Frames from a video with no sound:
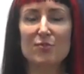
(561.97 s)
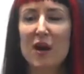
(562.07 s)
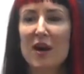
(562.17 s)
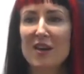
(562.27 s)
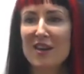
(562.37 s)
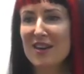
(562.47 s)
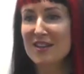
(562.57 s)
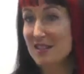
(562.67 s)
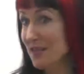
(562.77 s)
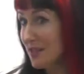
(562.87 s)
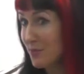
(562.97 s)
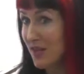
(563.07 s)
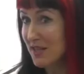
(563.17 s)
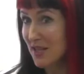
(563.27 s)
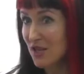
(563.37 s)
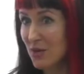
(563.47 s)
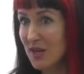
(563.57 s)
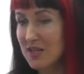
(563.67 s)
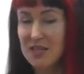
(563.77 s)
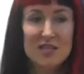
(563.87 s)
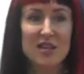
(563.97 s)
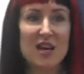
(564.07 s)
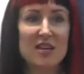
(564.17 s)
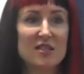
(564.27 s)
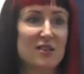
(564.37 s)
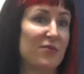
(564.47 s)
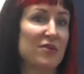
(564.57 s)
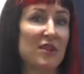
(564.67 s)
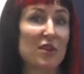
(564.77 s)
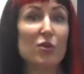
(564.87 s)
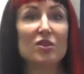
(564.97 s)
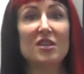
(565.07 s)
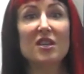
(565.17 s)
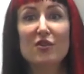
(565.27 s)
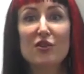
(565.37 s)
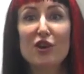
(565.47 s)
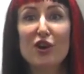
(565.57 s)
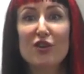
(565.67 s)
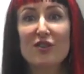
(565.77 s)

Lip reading: My sense of bisexuality today is different than it was a year ago,